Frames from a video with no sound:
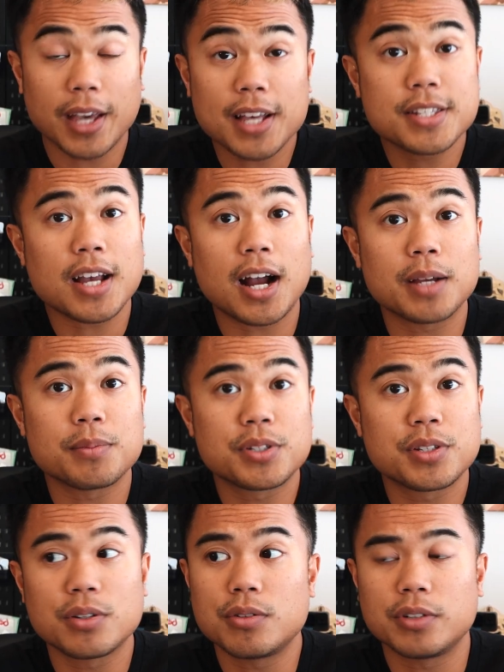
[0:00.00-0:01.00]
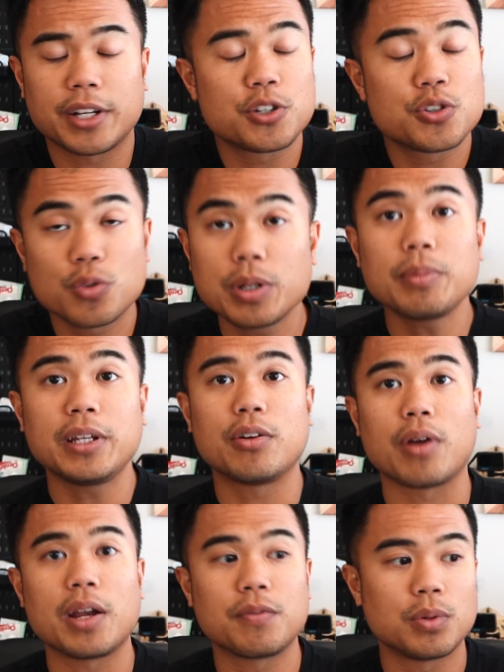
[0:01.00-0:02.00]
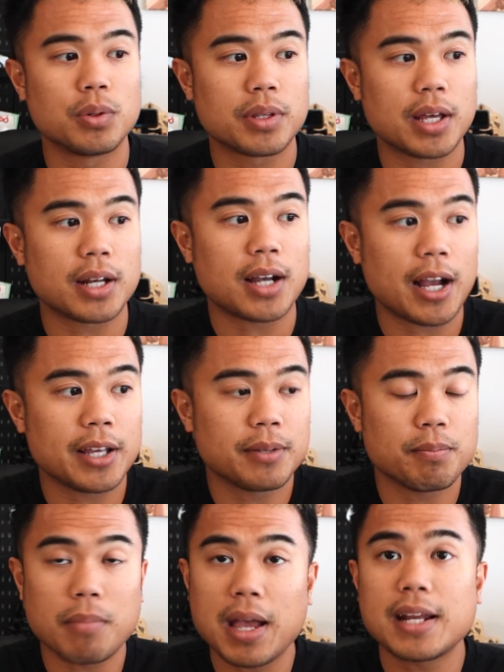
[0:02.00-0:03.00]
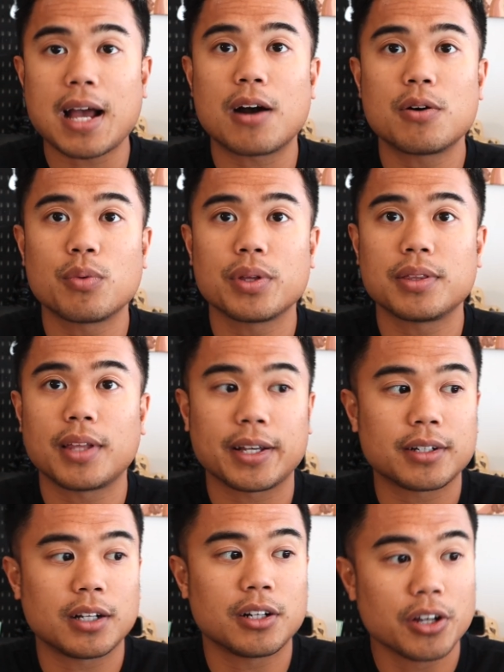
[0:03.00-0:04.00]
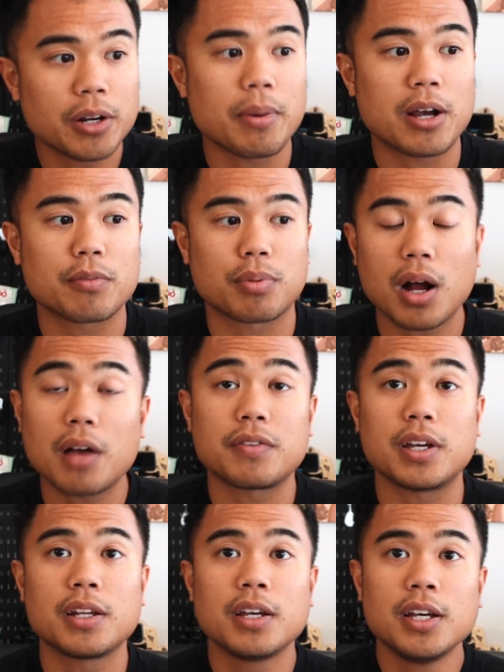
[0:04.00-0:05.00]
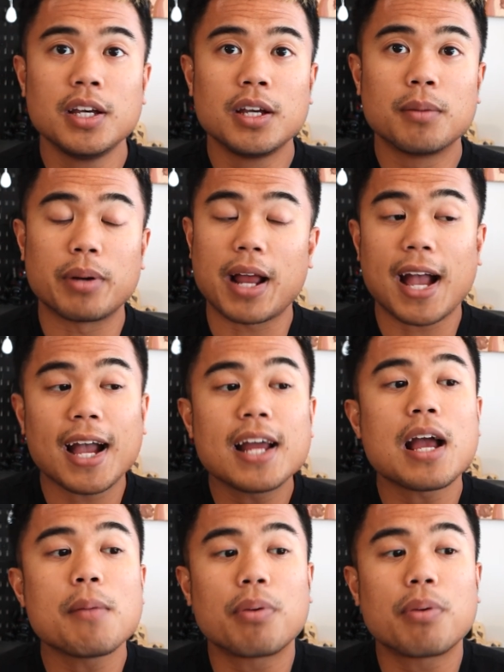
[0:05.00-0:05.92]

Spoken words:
Yes, I am still extremely grateful that I made out with like a good amount of profit, but had I